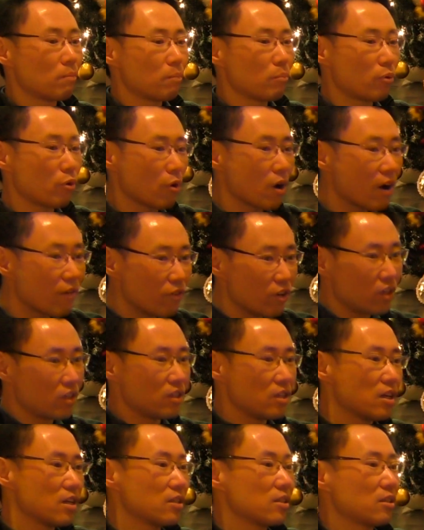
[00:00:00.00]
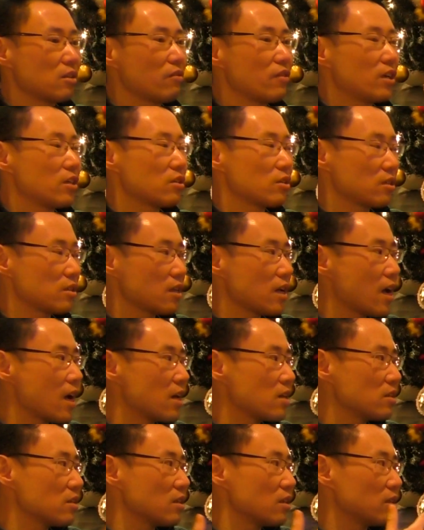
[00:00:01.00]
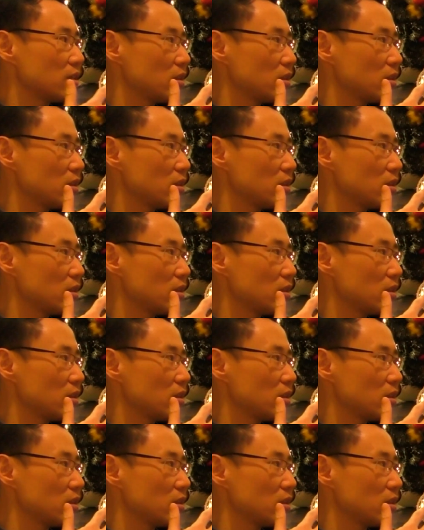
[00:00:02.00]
provide their service as a